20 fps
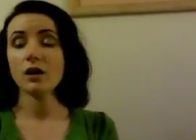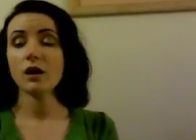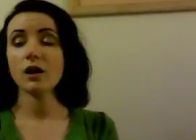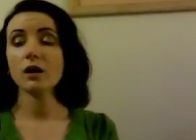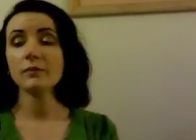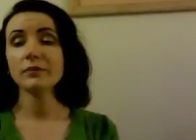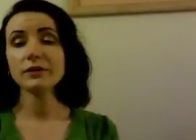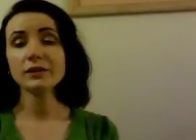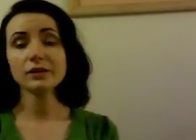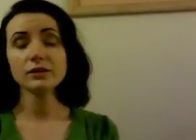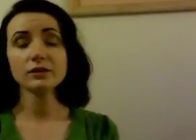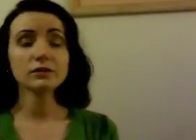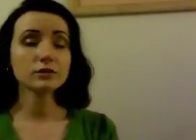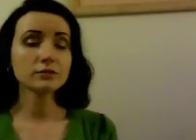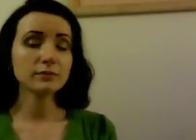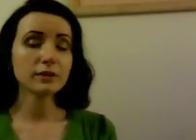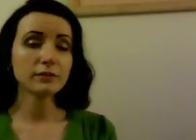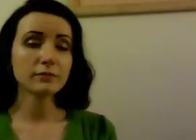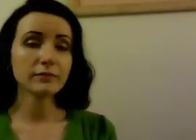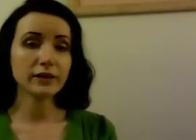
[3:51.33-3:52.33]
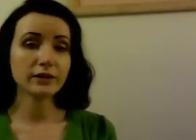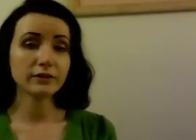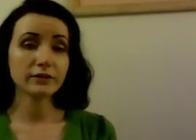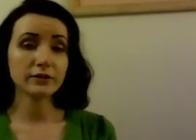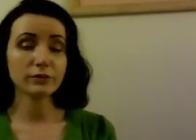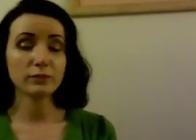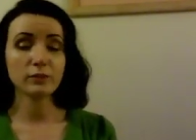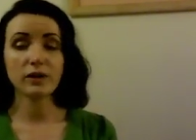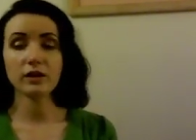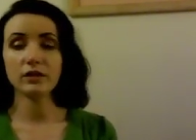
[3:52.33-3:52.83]
But it could be a male
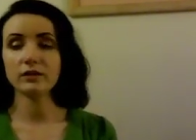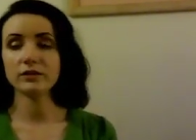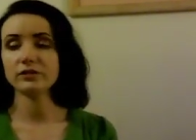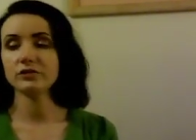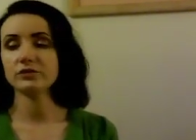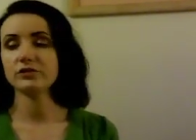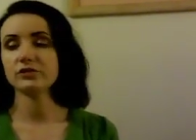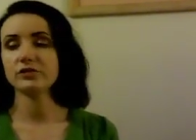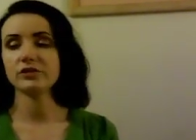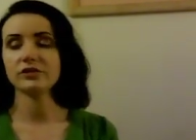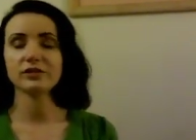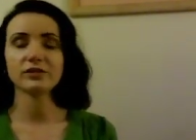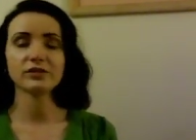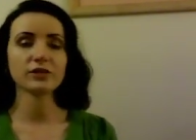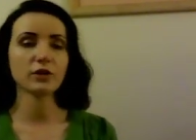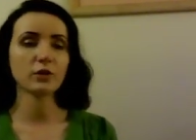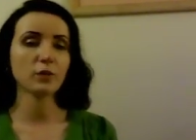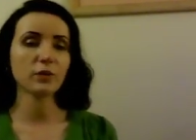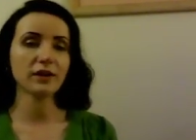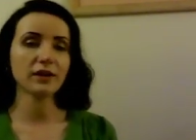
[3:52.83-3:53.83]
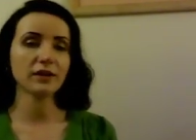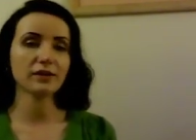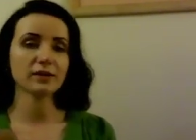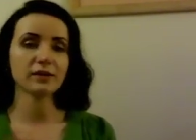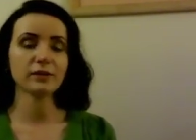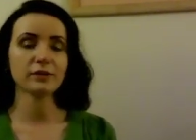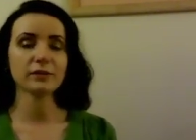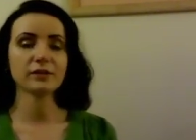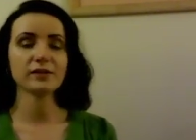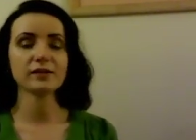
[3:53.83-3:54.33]
as well. It's a queen,
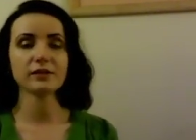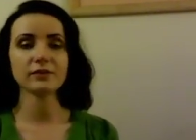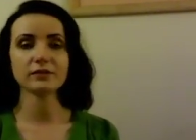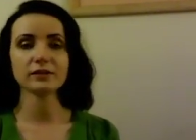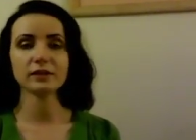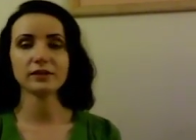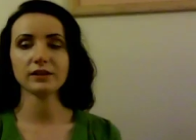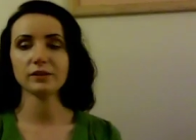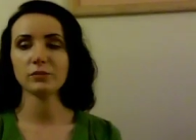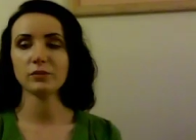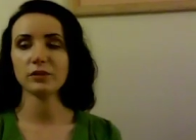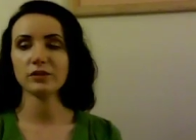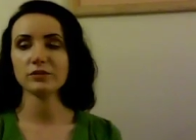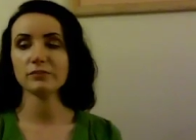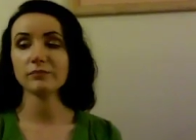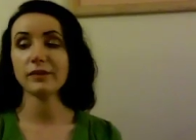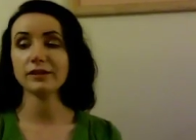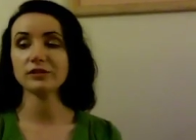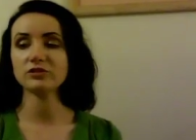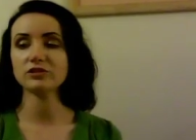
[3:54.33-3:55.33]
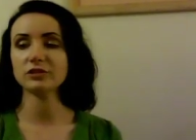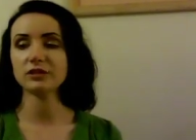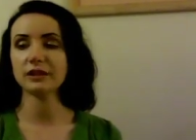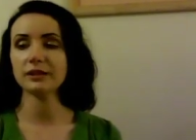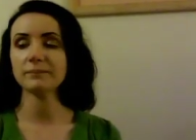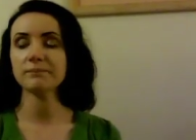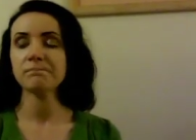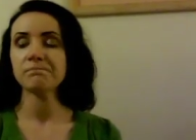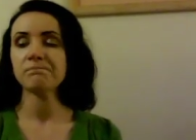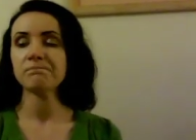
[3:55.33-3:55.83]
so it's definitely worth mentioning.
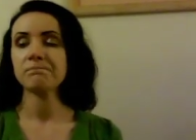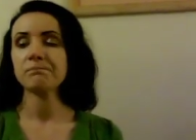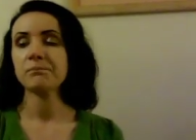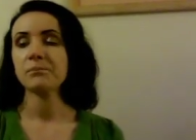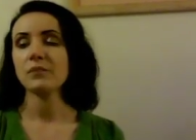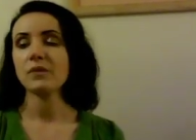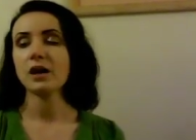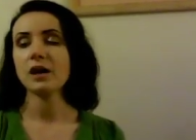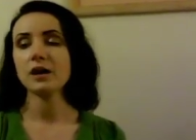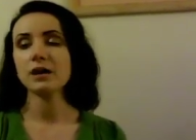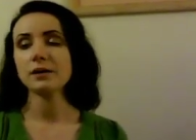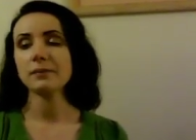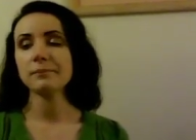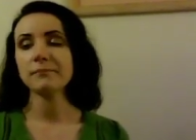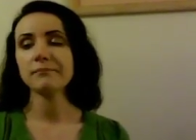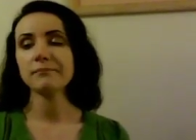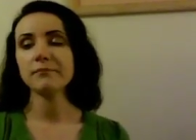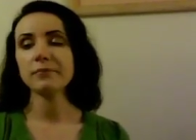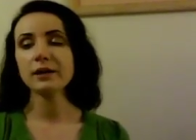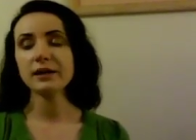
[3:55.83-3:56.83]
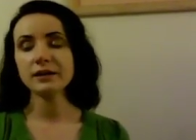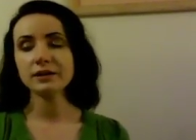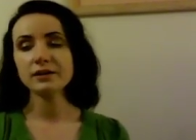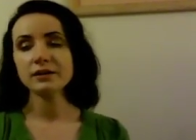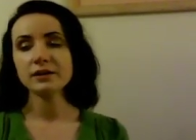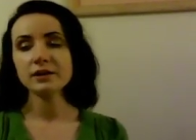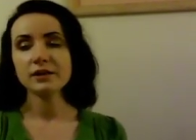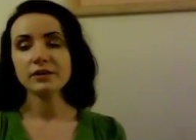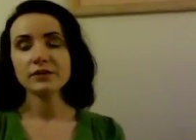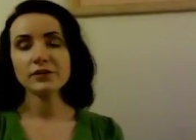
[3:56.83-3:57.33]
But
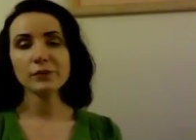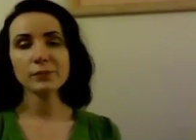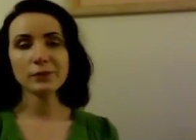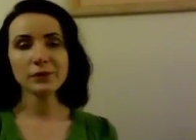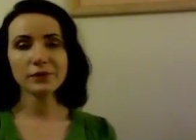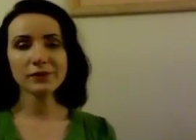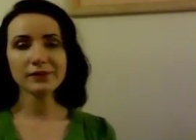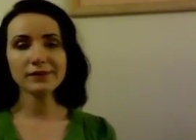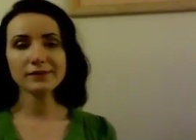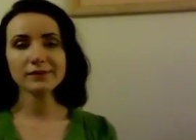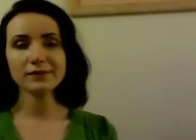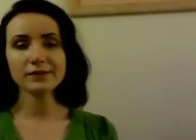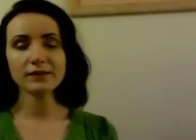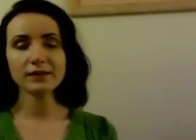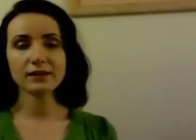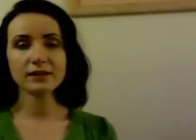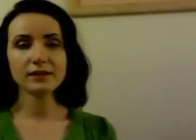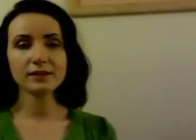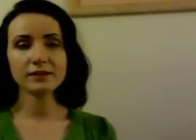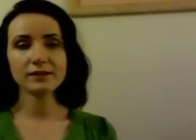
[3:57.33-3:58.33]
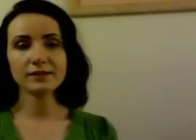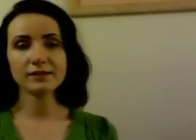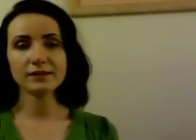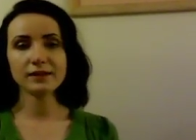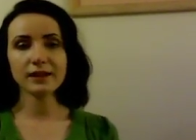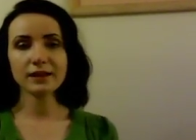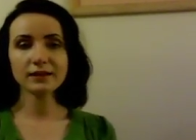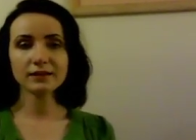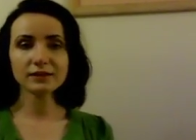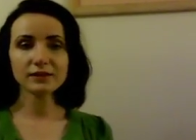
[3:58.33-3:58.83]
this person is
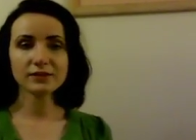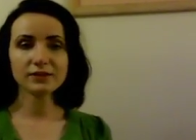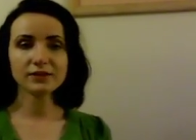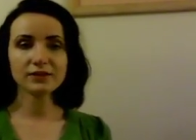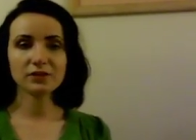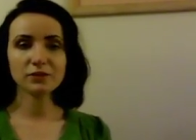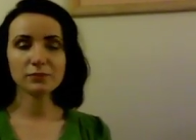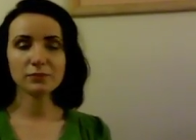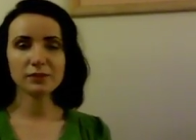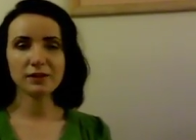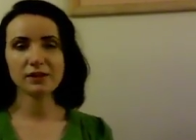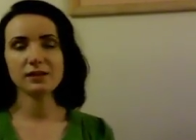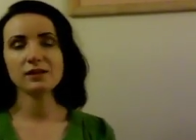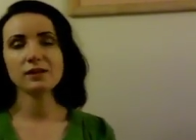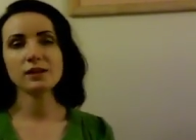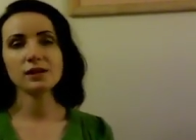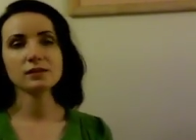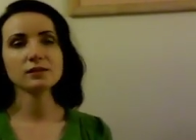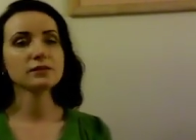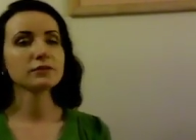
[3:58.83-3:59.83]
likely to be a